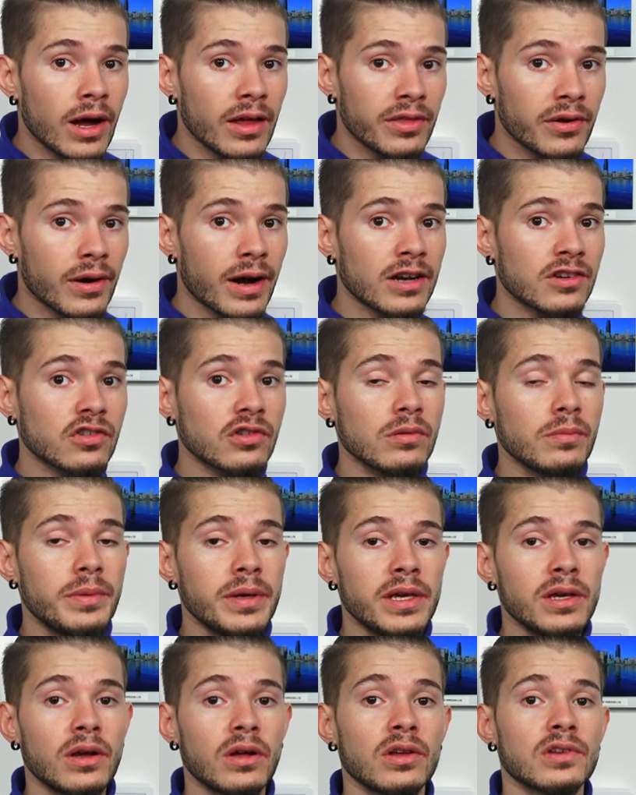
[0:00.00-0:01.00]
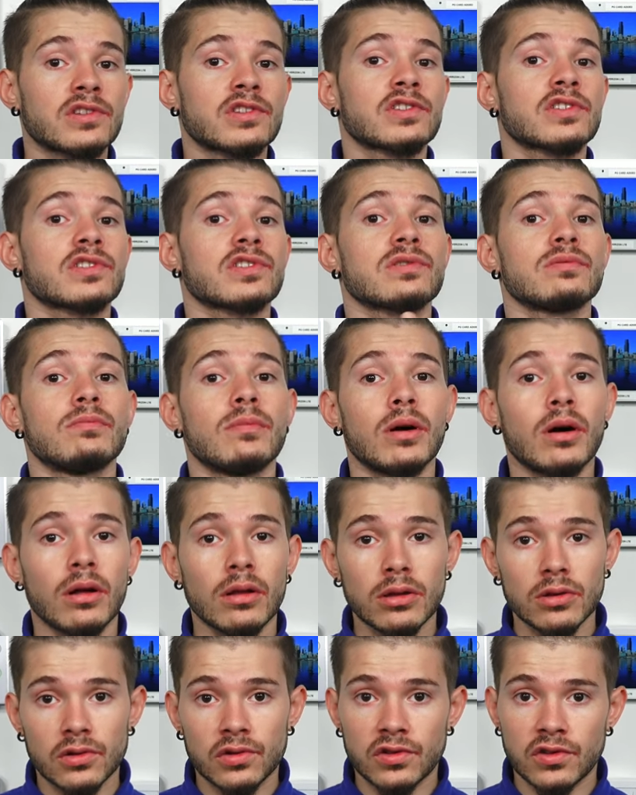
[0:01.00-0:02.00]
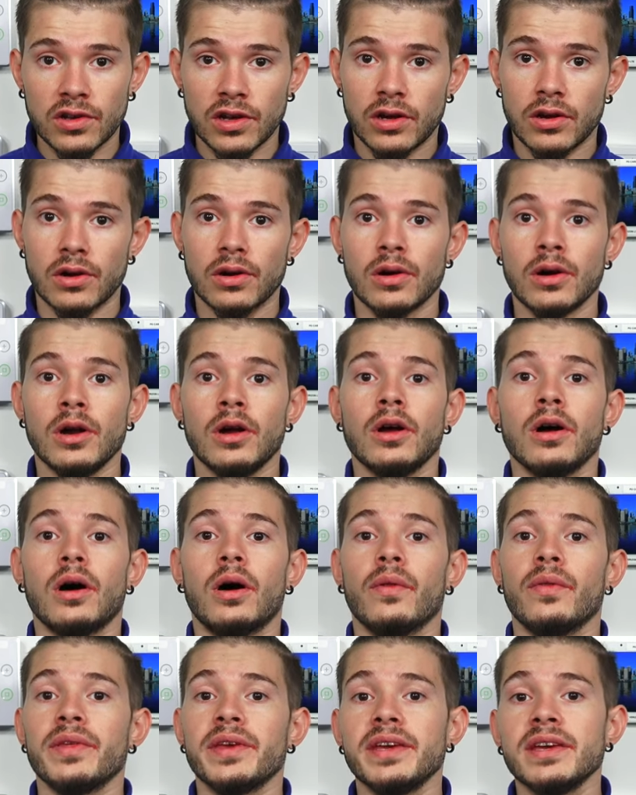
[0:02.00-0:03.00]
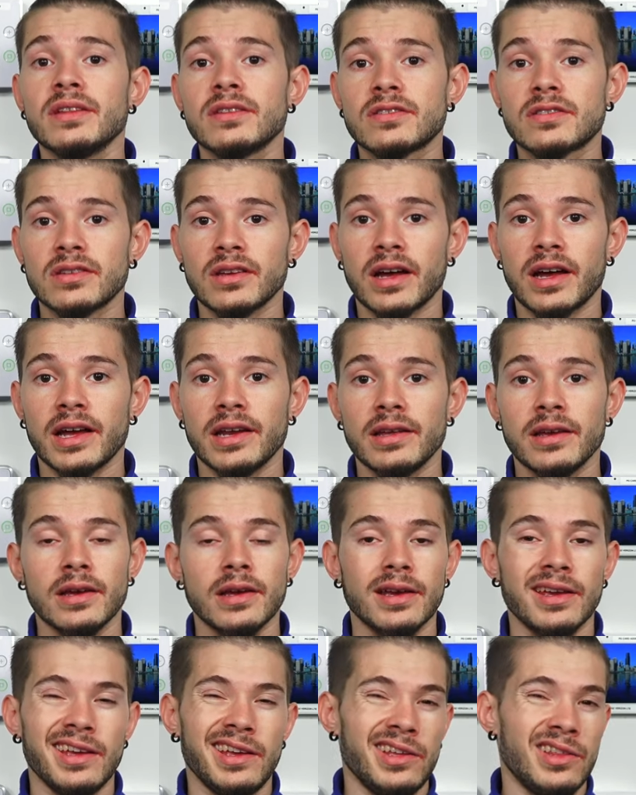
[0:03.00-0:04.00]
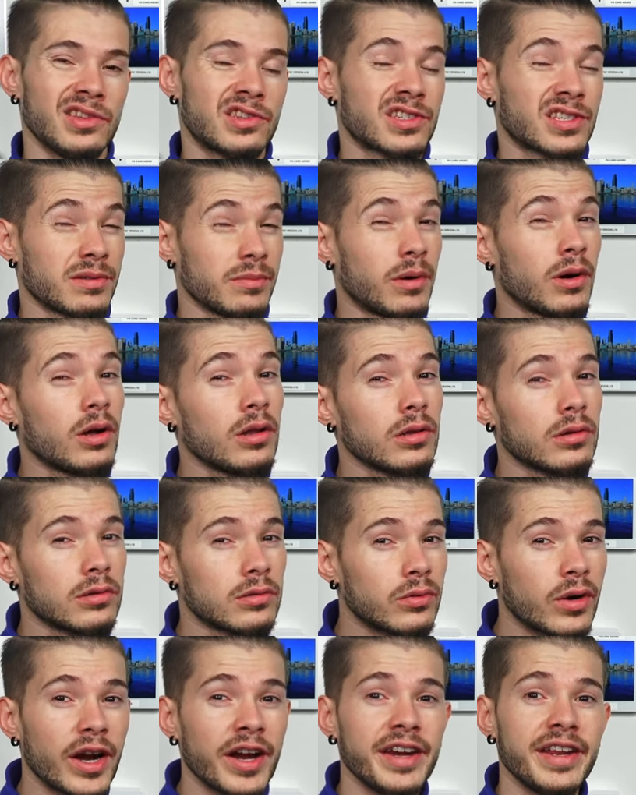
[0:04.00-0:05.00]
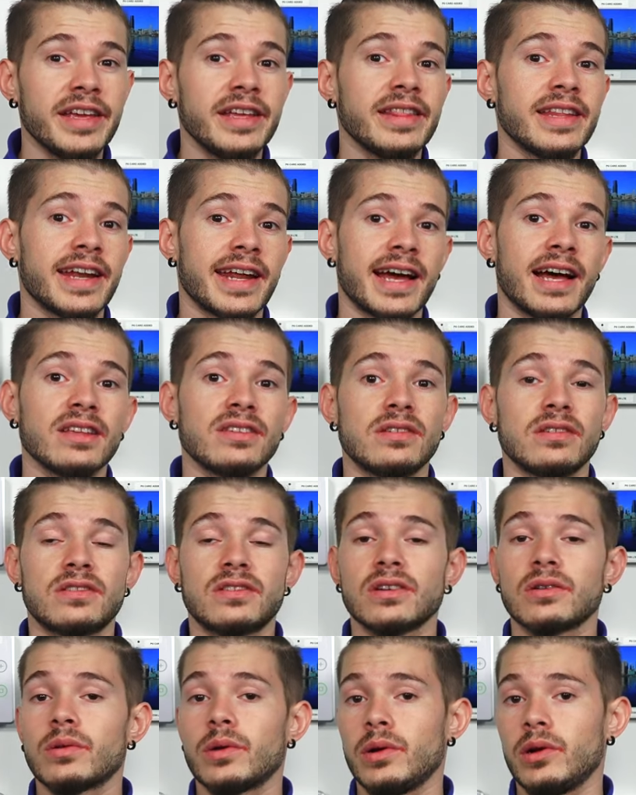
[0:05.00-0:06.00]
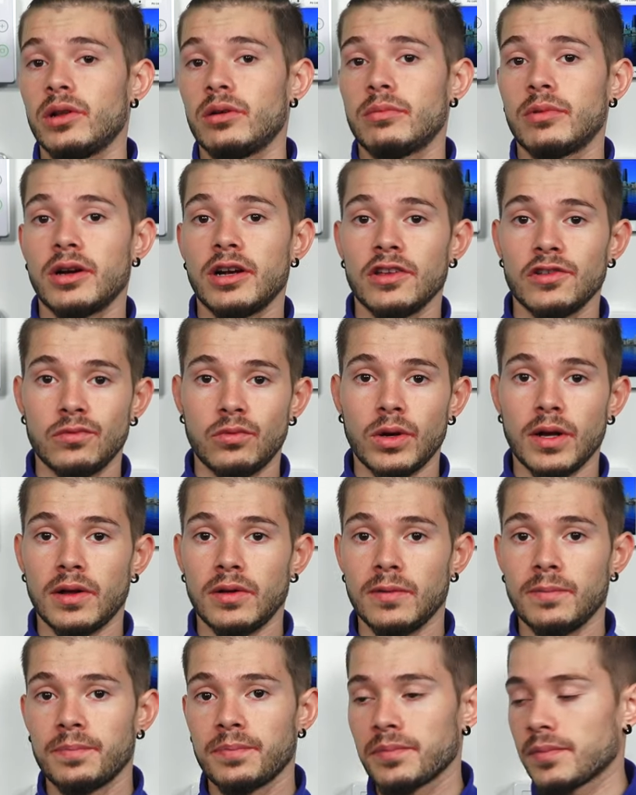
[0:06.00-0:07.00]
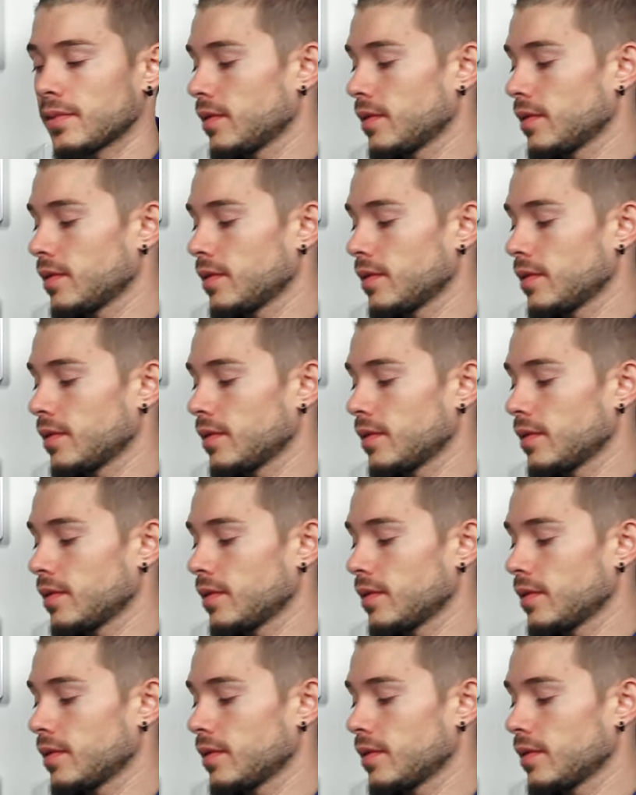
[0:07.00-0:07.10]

uh, there actually be a smaller sticker on the inside in smaller writing that has the serial number as well.